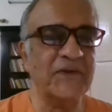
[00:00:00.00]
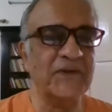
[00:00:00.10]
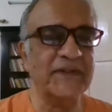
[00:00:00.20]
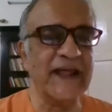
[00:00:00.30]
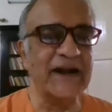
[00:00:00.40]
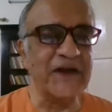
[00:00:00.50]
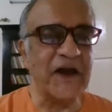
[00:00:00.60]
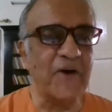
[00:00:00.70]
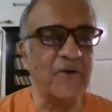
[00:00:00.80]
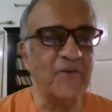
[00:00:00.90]
So that's
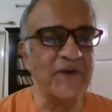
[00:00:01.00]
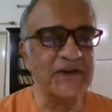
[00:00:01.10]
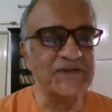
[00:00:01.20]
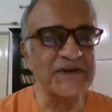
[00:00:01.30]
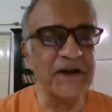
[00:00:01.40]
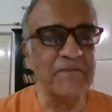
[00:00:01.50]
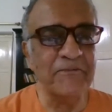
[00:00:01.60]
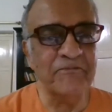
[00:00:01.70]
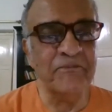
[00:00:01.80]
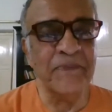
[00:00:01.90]
how wisdom
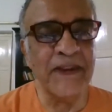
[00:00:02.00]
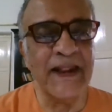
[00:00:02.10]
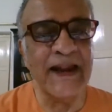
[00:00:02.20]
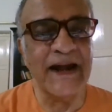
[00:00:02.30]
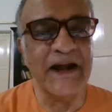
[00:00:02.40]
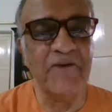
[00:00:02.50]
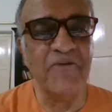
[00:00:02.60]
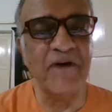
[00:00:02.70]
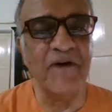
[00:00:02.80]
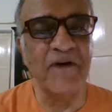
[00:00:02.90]

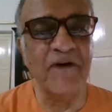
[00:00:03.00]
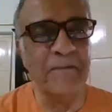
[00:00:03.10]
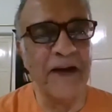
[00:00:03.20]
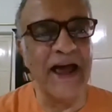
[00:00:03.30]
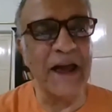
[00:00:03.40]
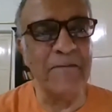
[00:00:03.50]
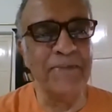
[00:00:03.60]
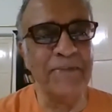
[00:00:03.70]
differs from